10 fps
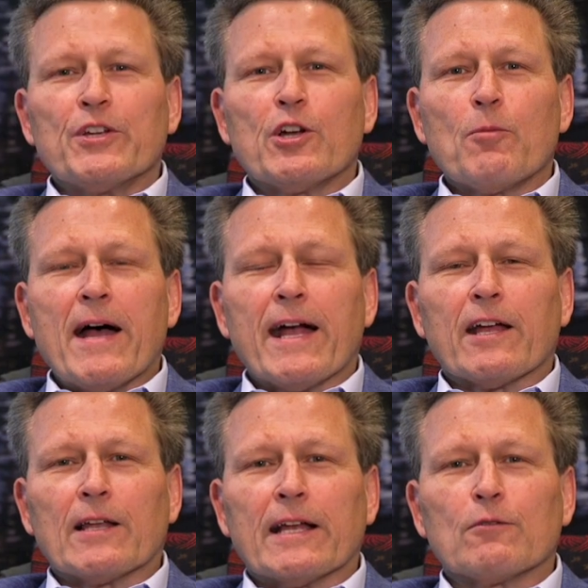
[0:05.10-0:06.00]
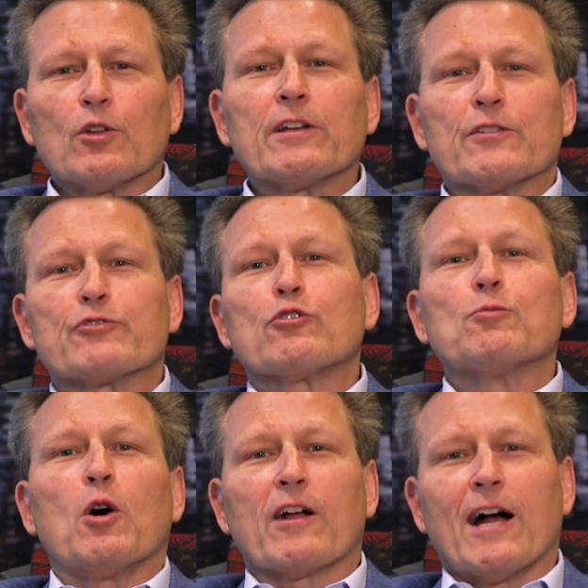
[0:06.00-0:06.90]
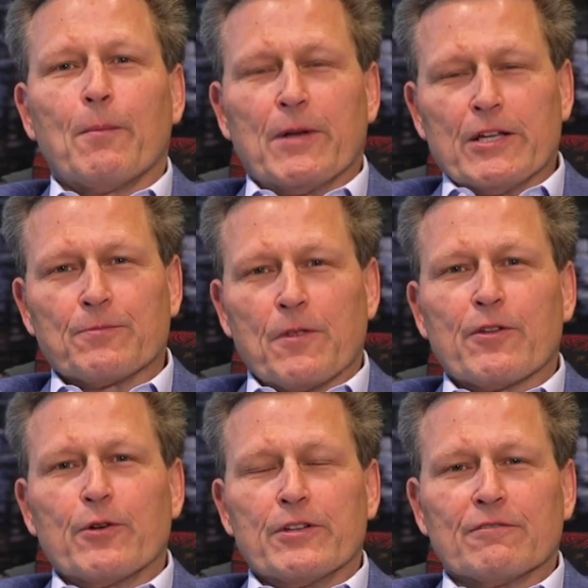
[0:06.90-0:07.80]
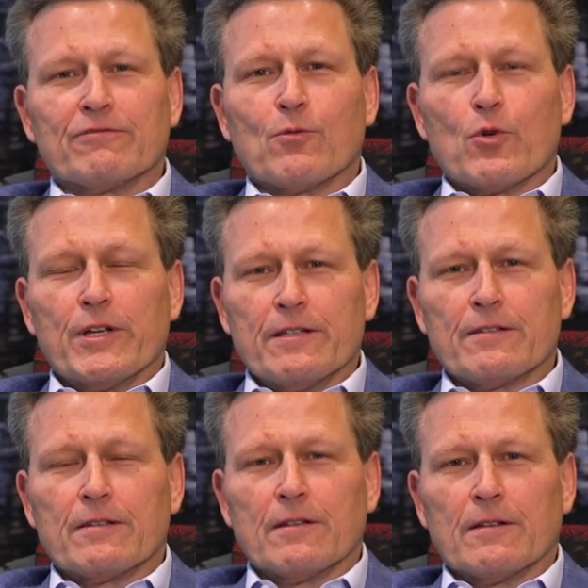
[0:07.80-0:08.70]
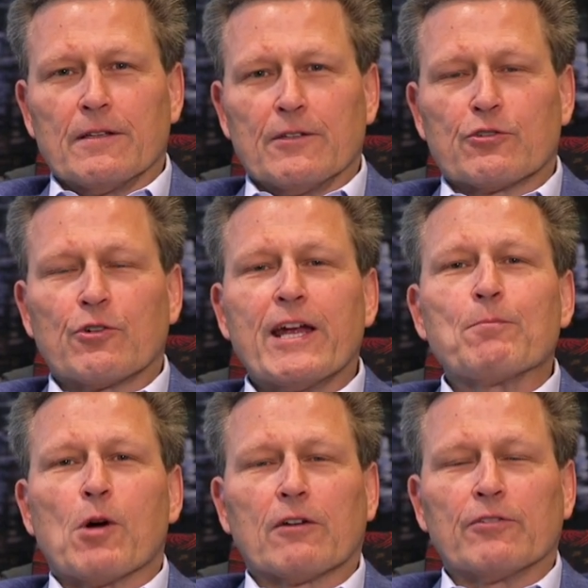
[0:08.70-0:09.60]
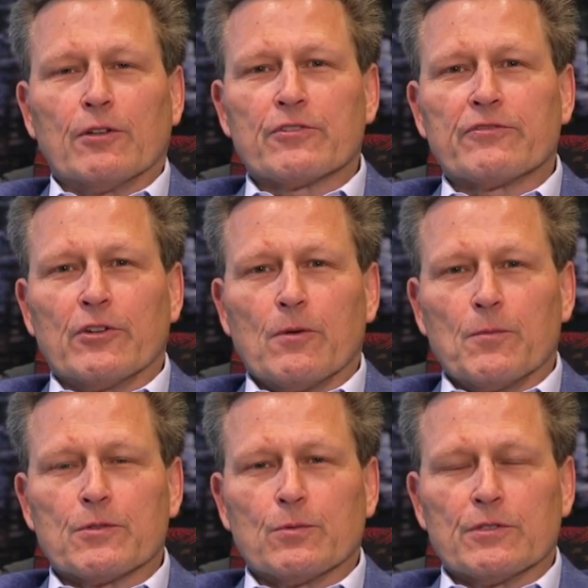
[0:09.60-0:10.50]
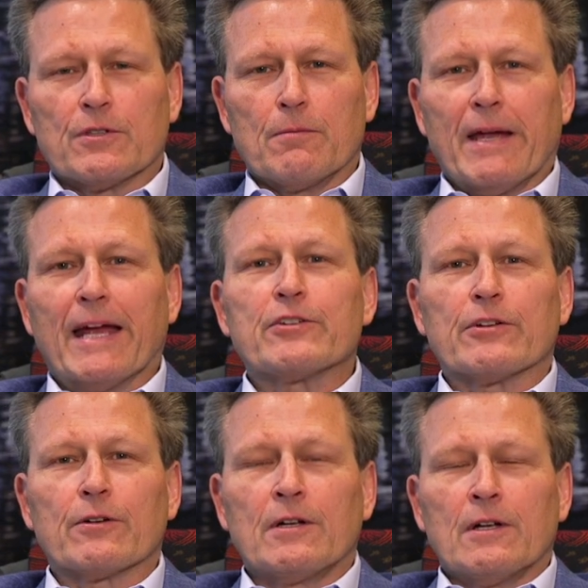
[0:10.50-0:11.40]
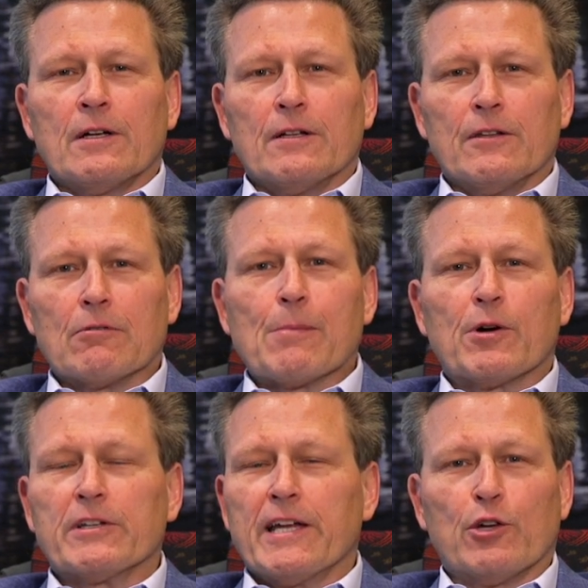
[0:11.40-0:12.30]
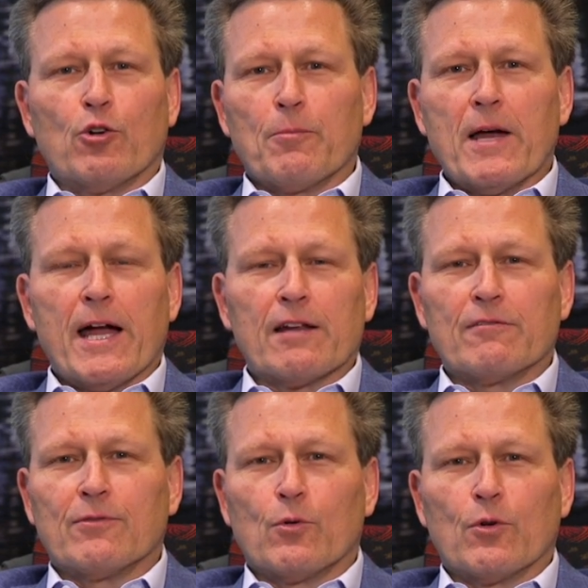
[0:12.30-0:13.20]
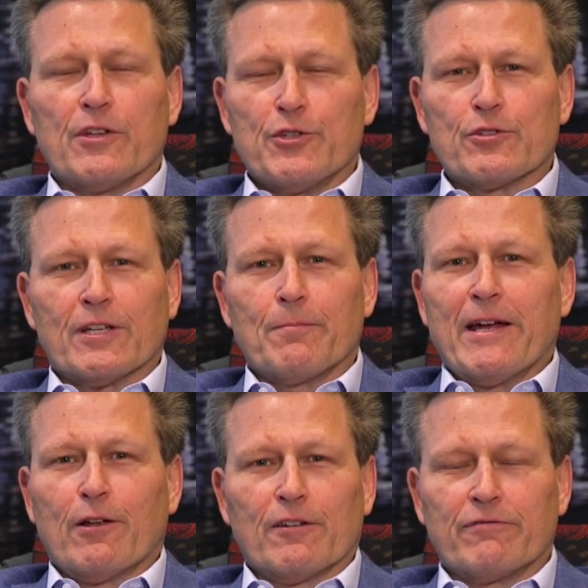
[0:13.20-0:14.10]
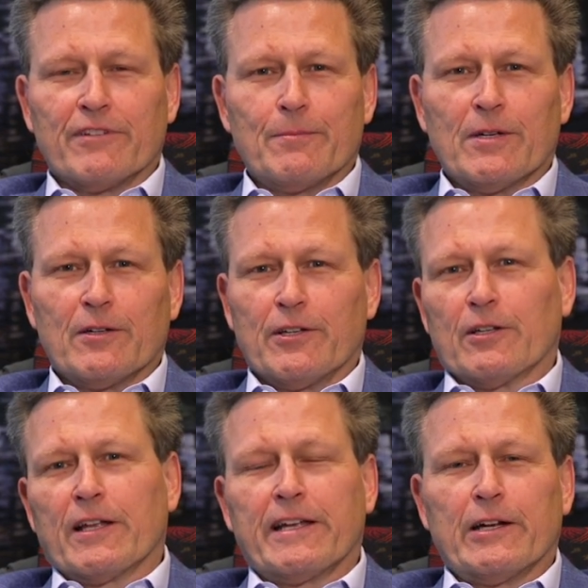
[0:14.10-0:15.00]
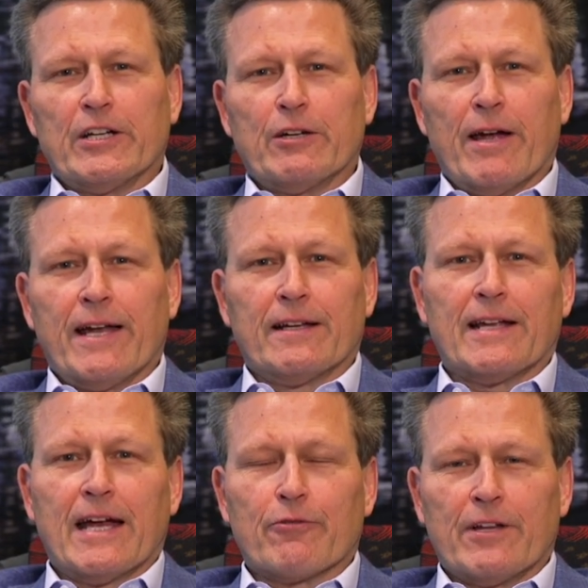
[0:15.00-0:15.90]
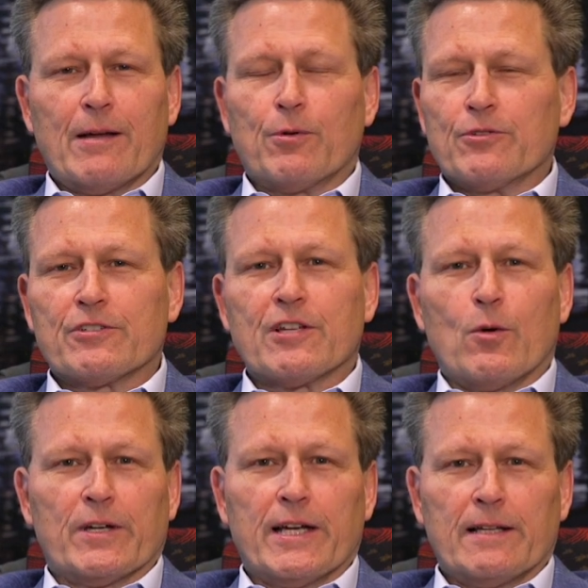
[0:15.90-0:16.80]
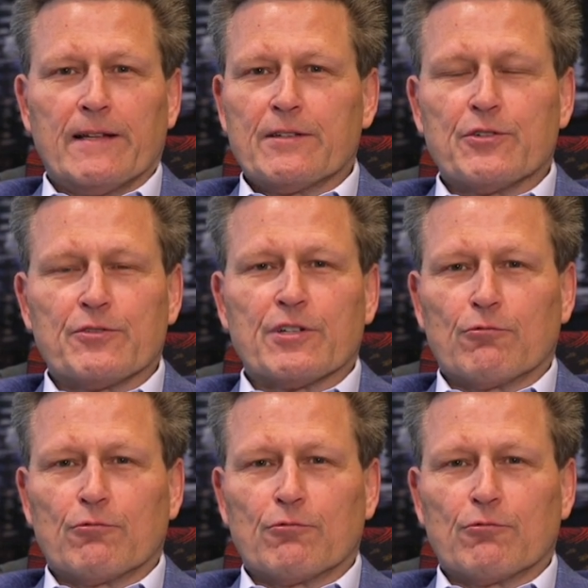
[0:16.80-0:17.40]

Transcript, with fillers: you go back and like look at the screwball comedies from the 30s and 40s, the, the trademark for those films was the banter, the repartee going back and forth, usually male and female. You look at Cary Grant and Katharine Hepburn just going at it. That's just